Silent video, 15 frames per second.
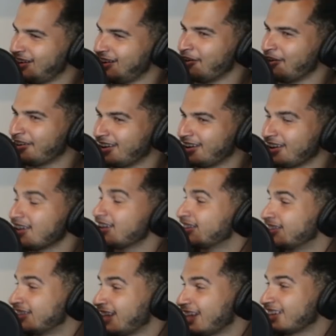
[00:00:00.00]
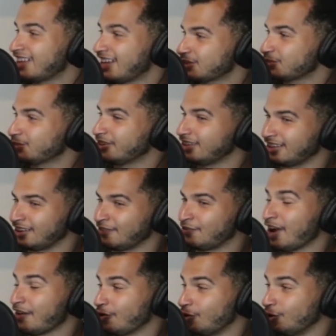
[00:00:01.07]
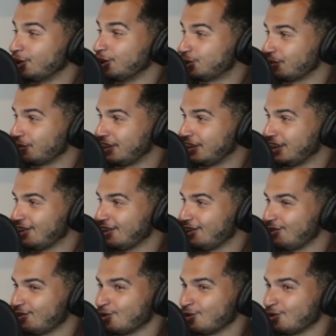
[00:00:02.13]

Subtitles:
okay, that's what, if you have a really short video,